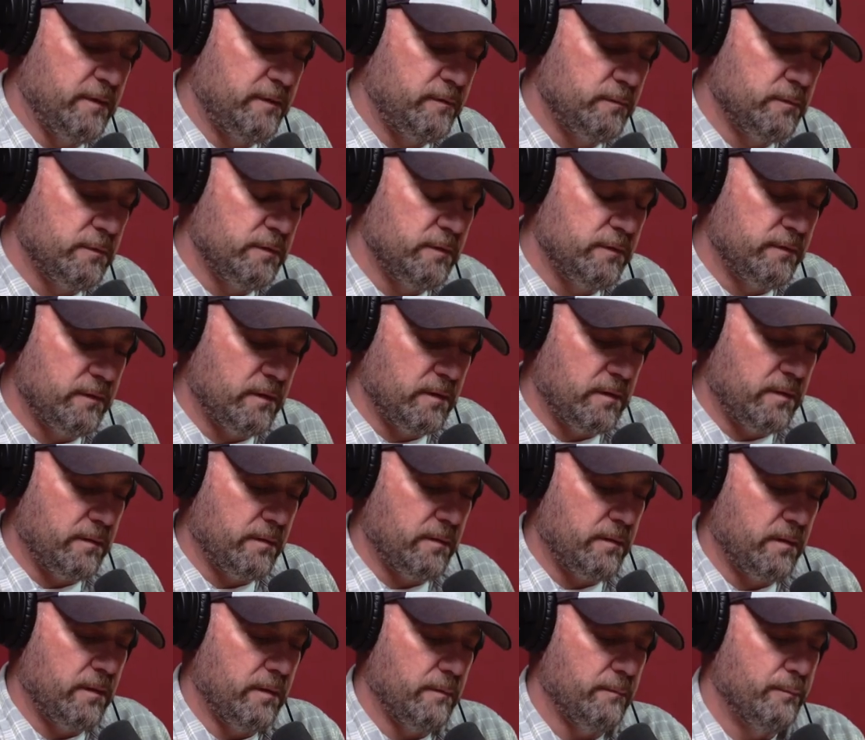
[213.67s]
this one's
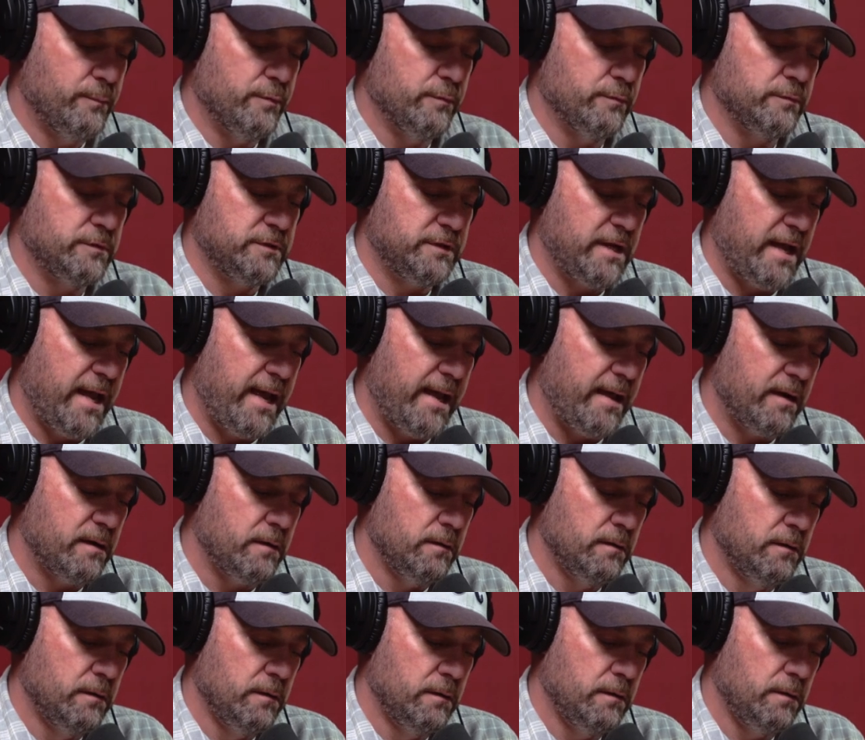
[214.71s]
a, a bull
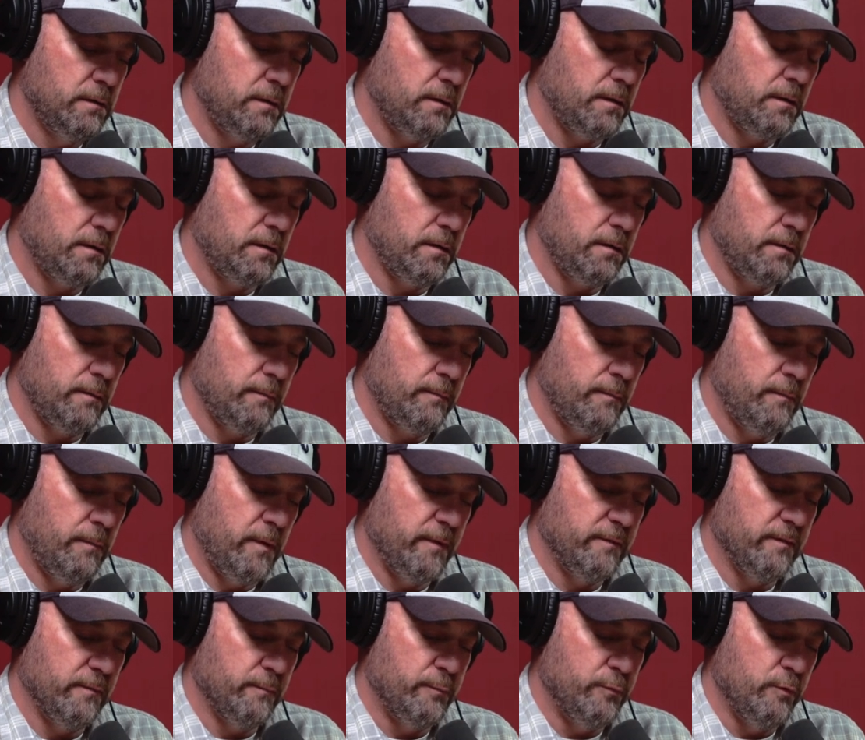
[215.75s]
shad.
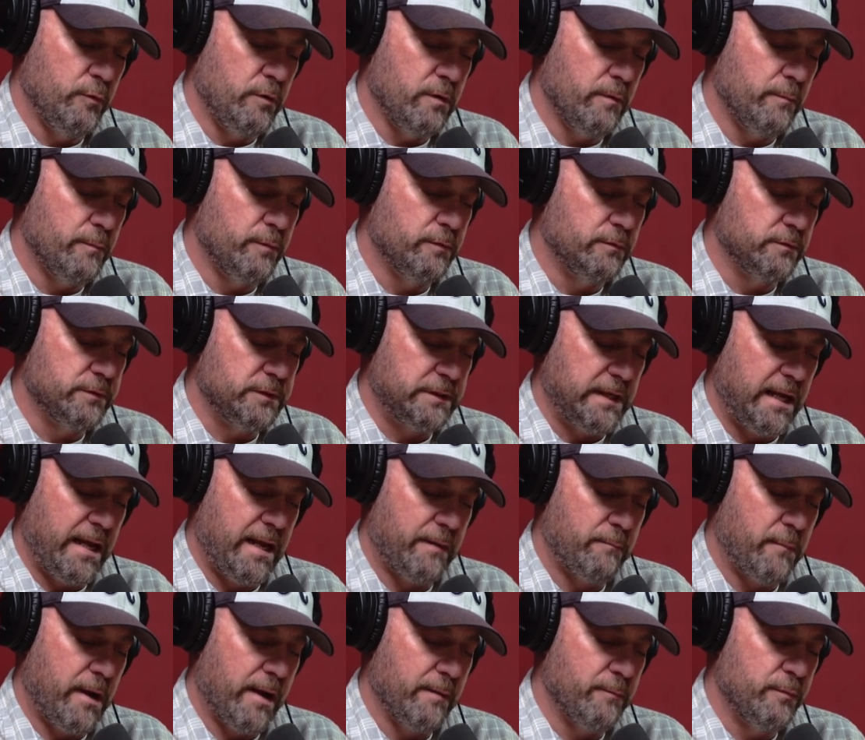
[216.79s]
Um, it's a Bucca Bull
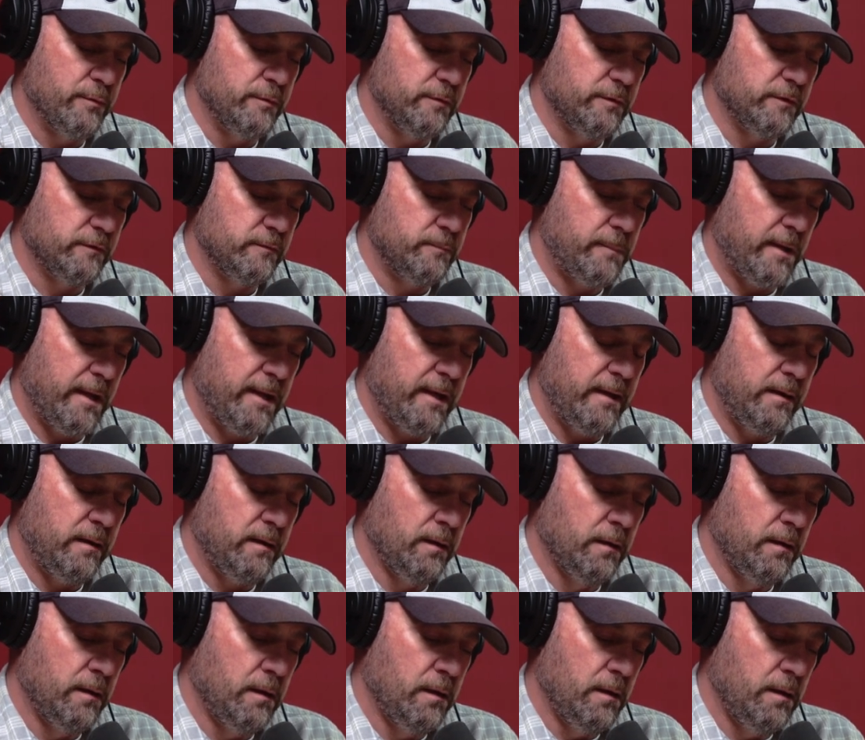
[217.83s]
Shad, Mike Bucca's
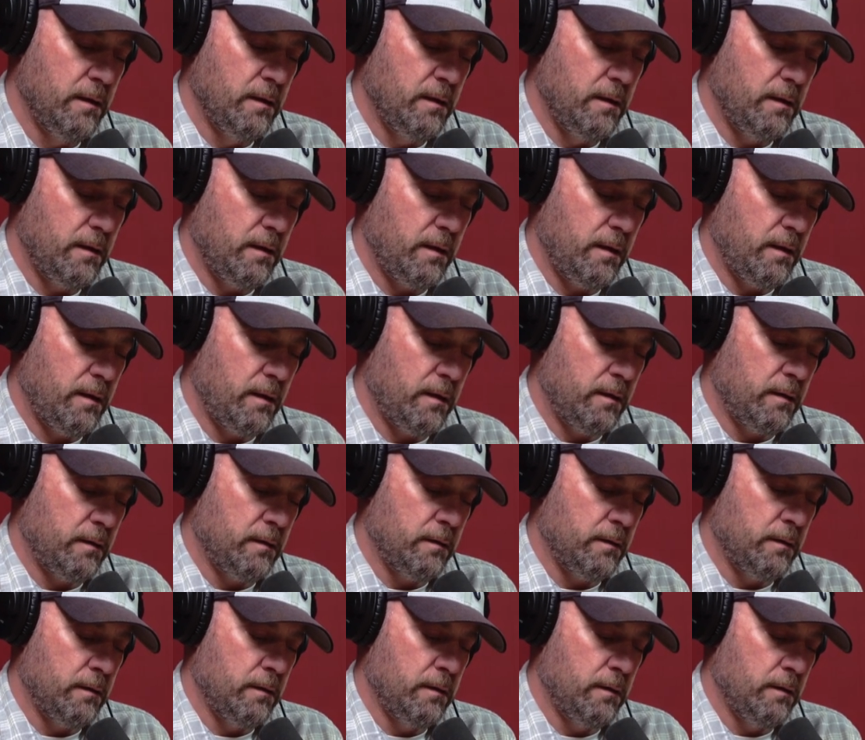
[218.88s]
bait,
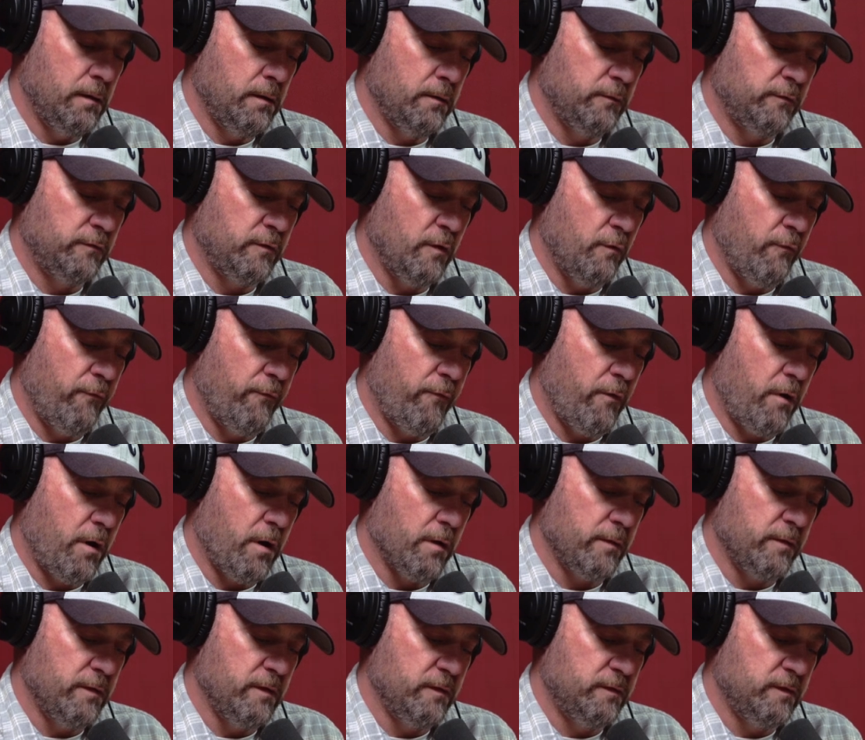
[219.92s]
and so
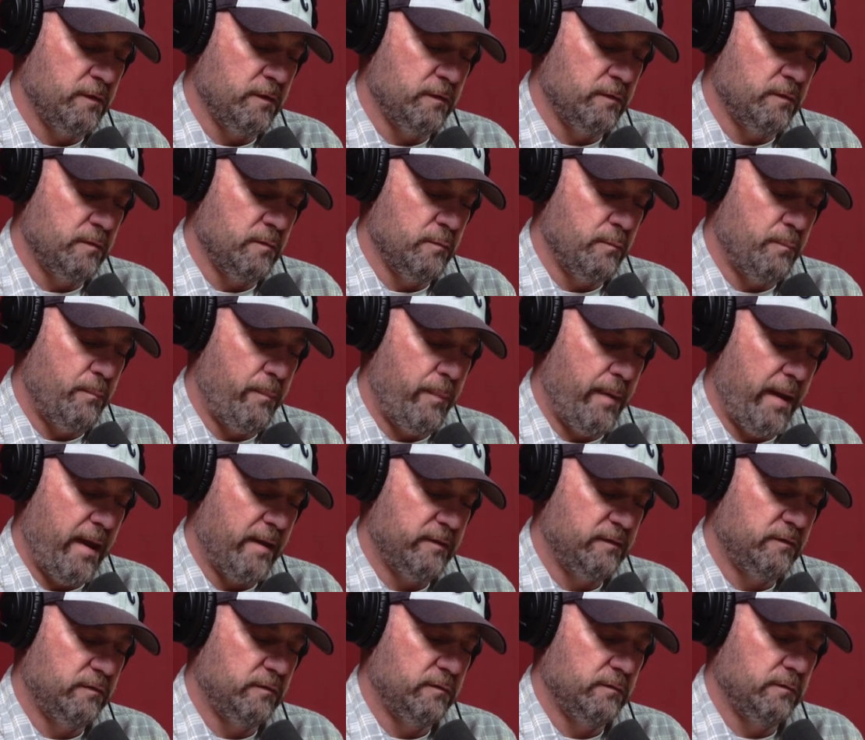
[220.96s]
far this is the
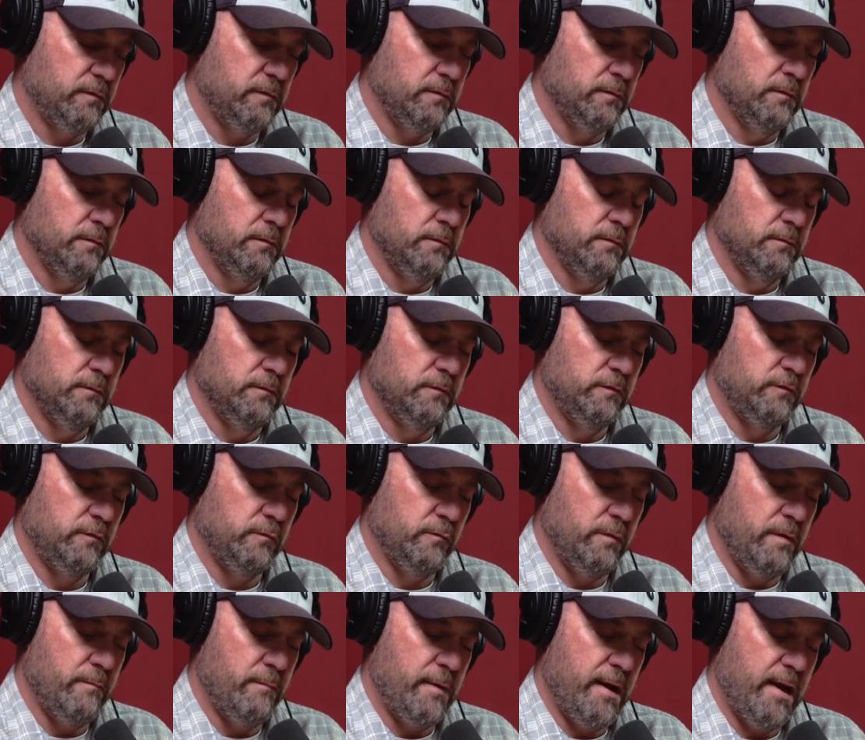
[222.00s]
best
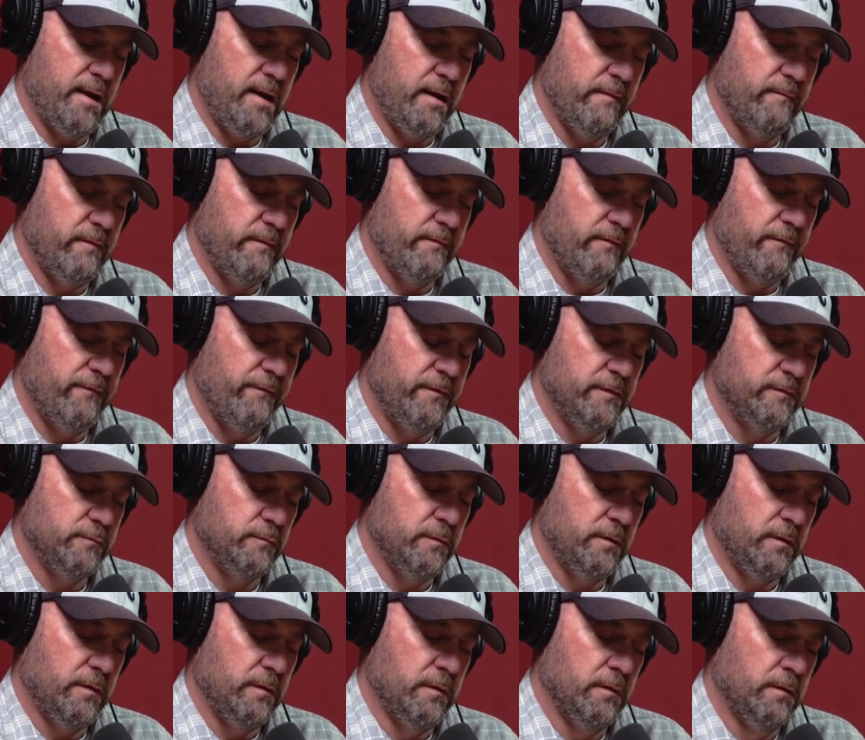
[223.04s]
swim bait I've ever fished
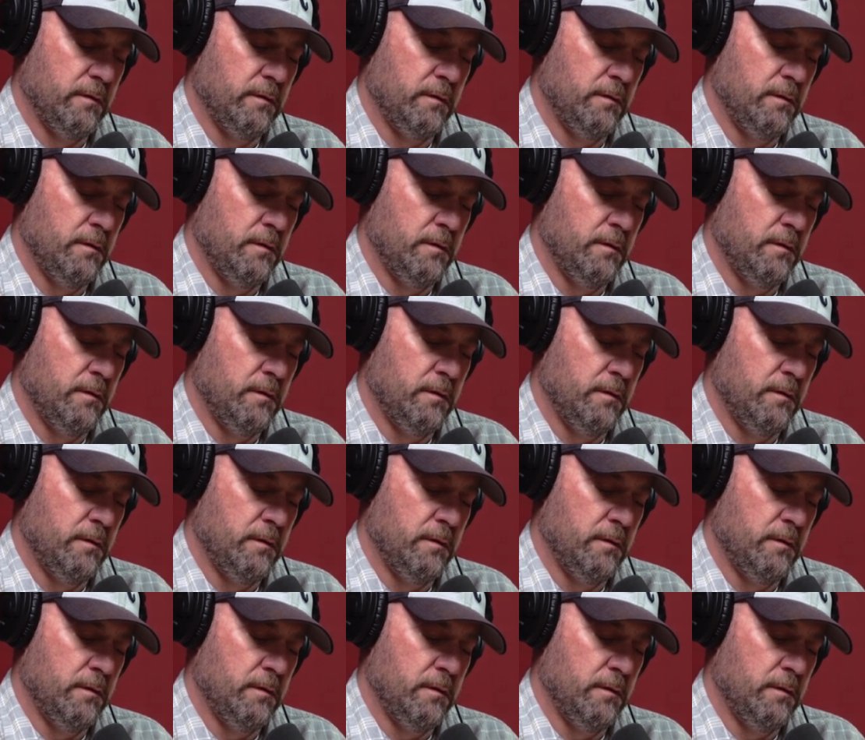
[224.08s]
with.